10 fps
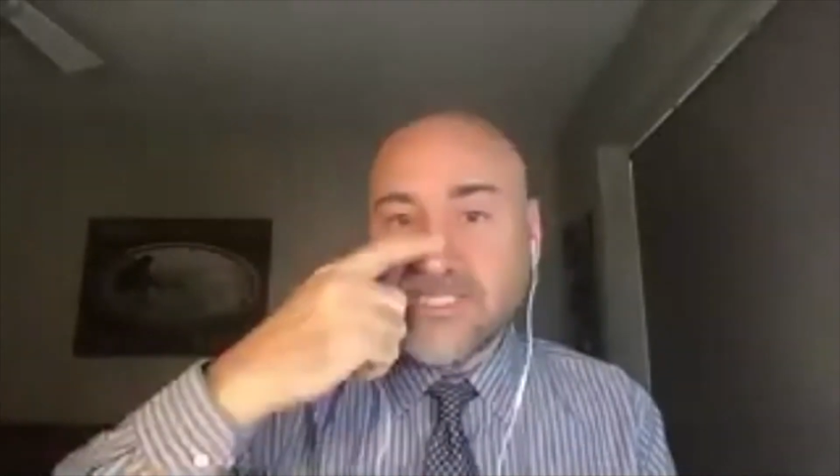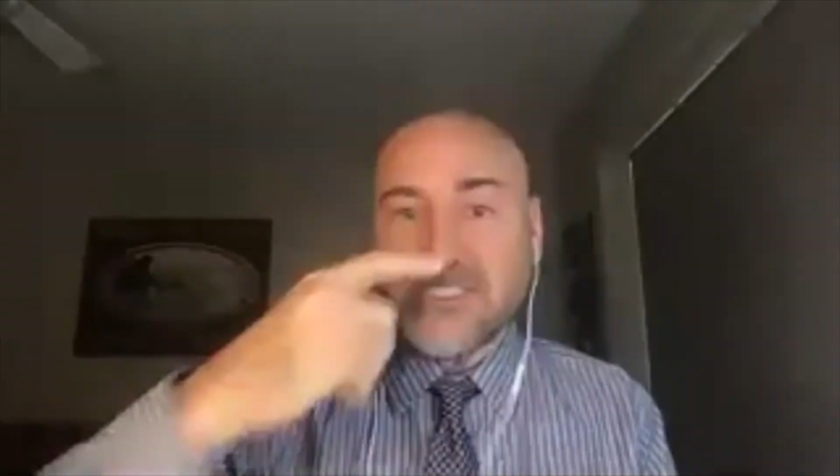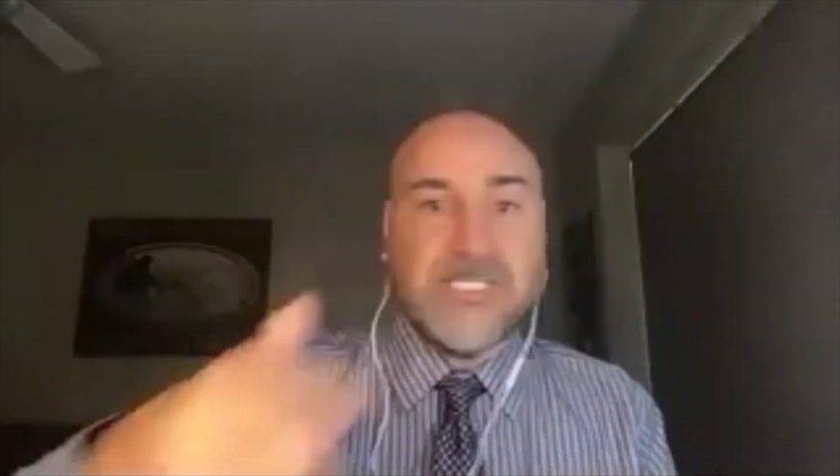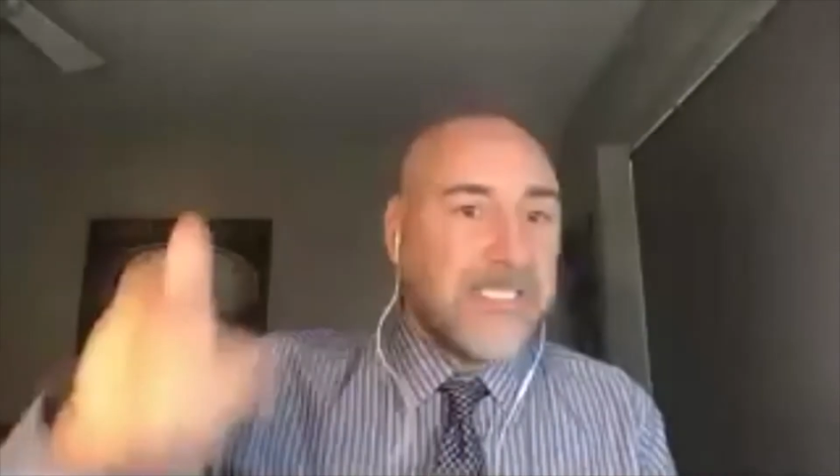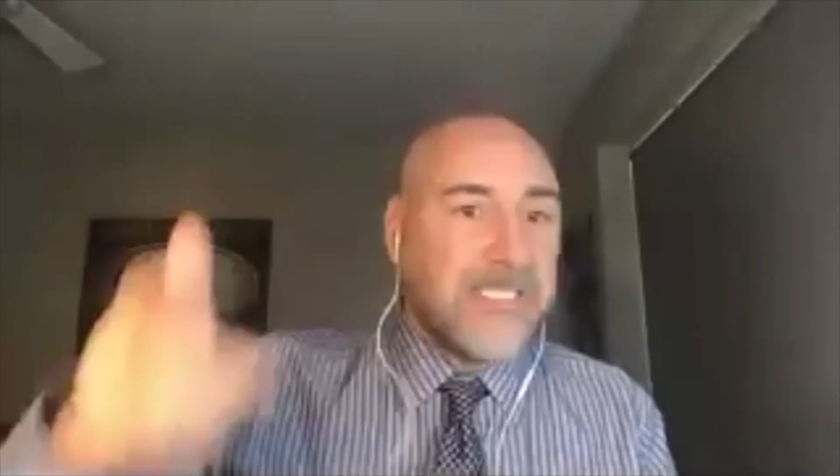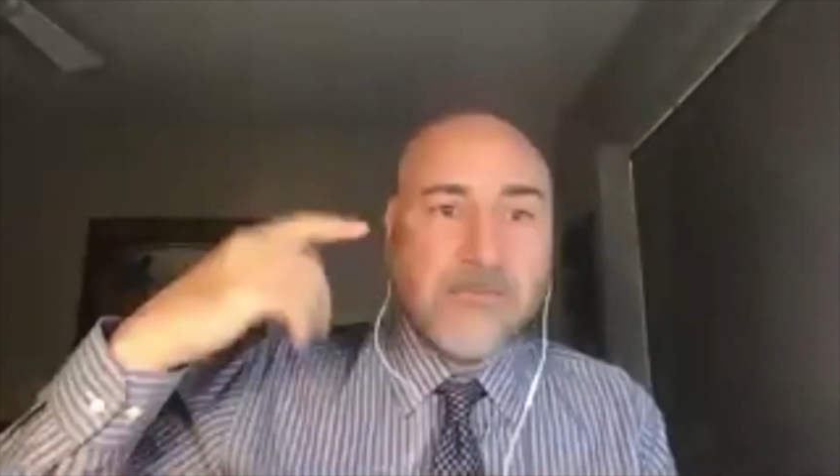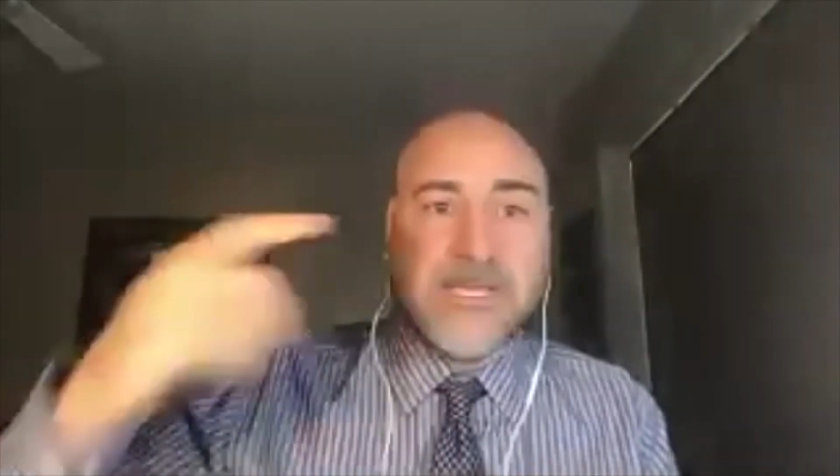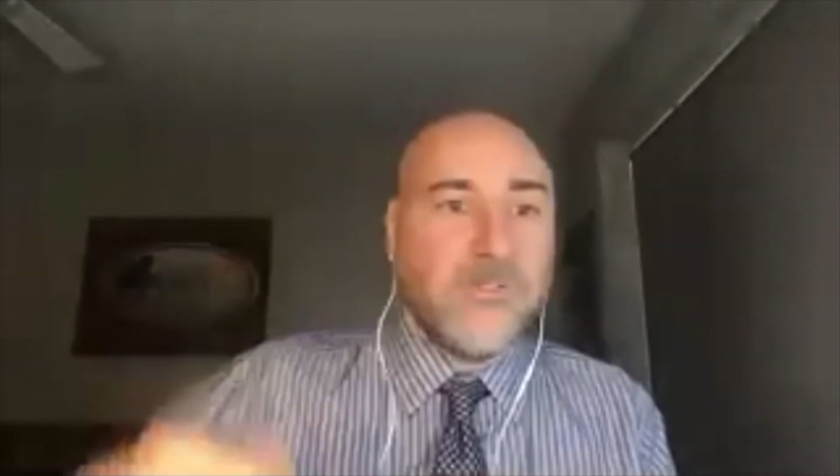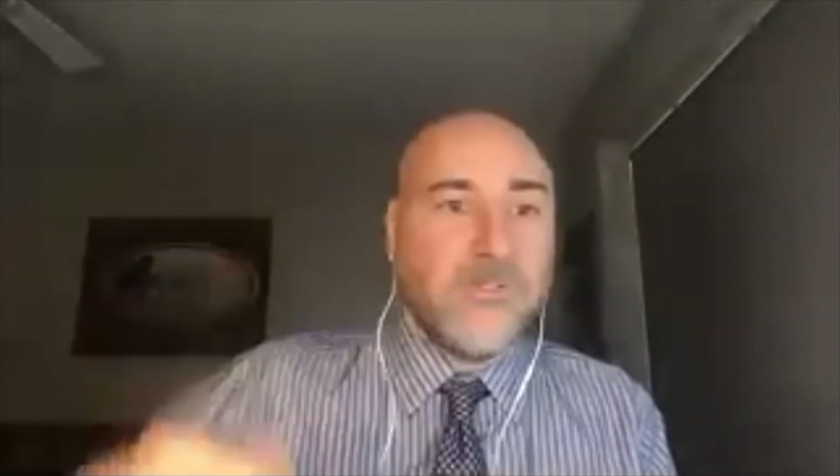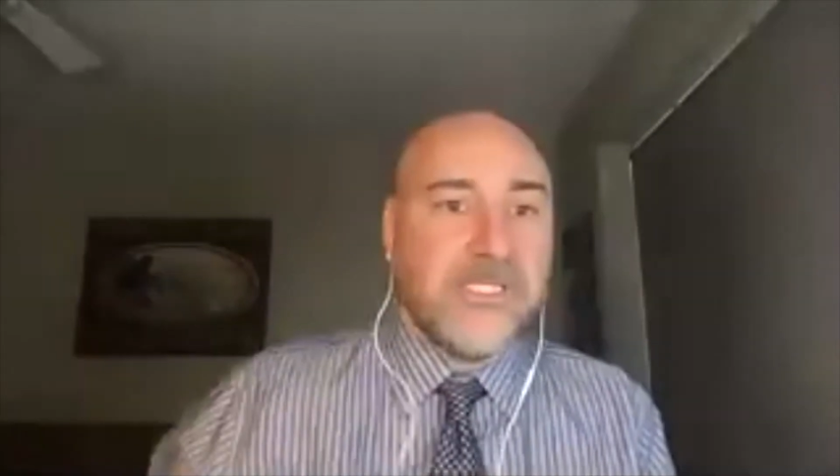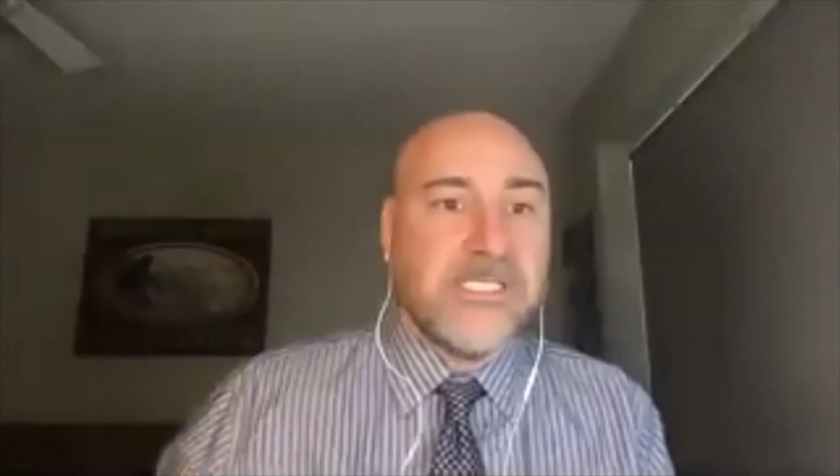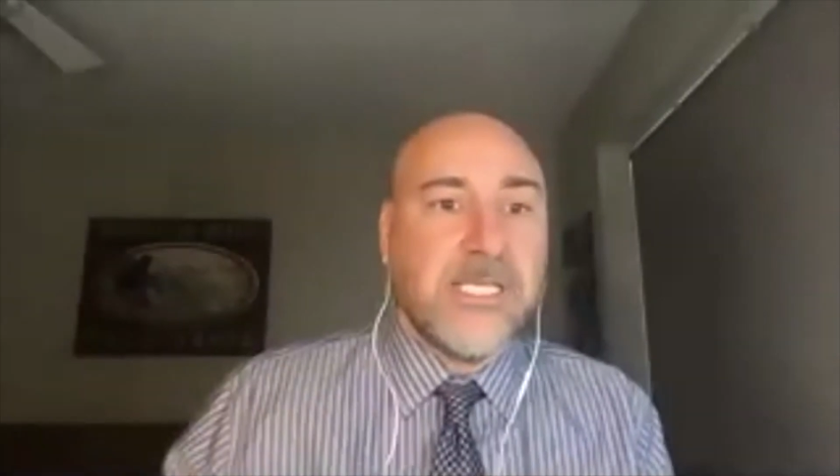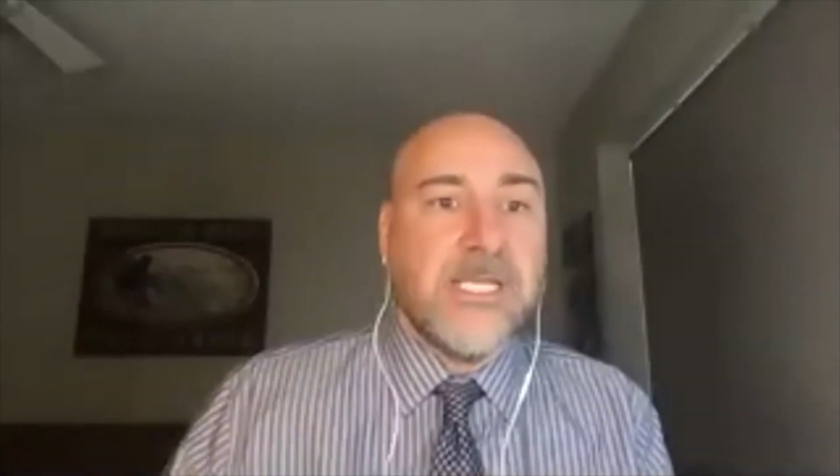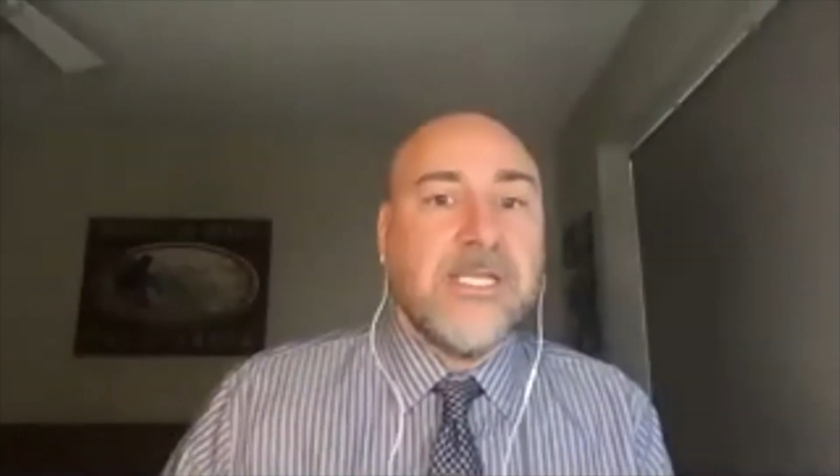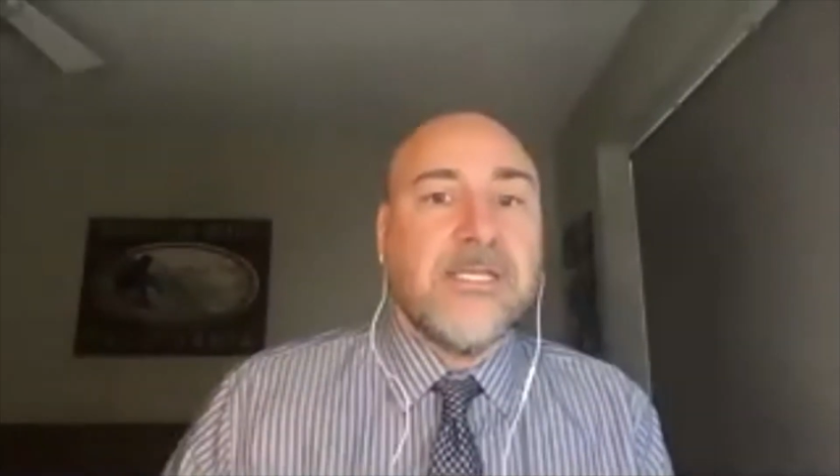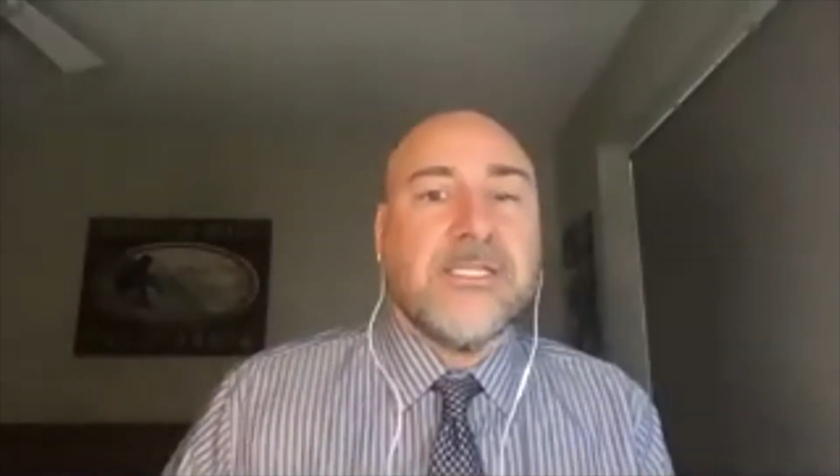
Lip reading: oh, this is easy, I don't mind doing this,